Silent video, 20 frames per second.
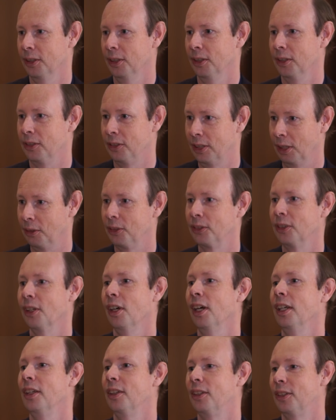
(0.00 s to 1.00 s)
and cell
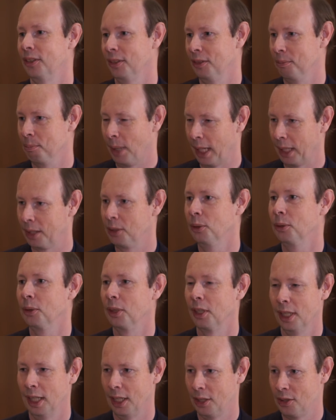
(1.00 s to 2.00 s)
sites and backhaul
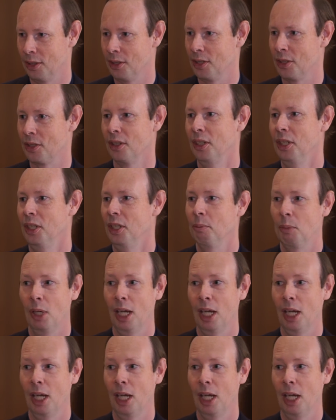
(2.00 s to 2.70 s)
connections right.